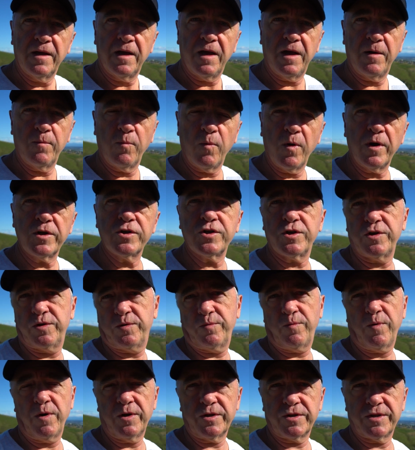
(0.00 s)
and why should
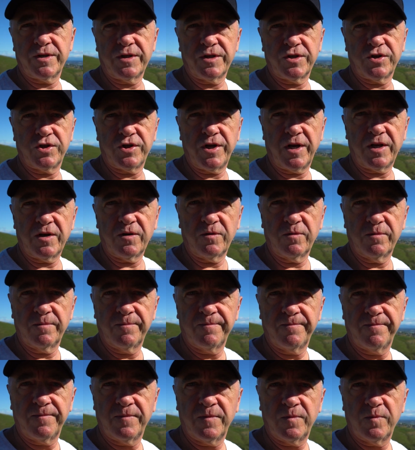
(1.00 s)
you watch this channel?
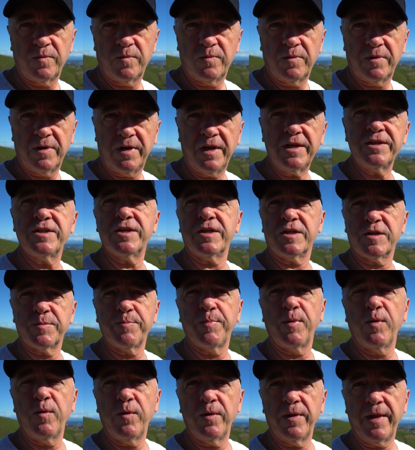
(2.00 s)
Let's
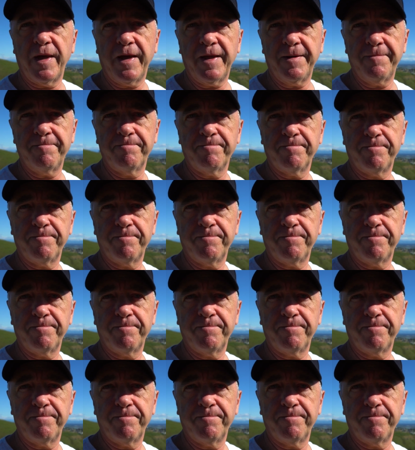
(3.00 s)
explore that.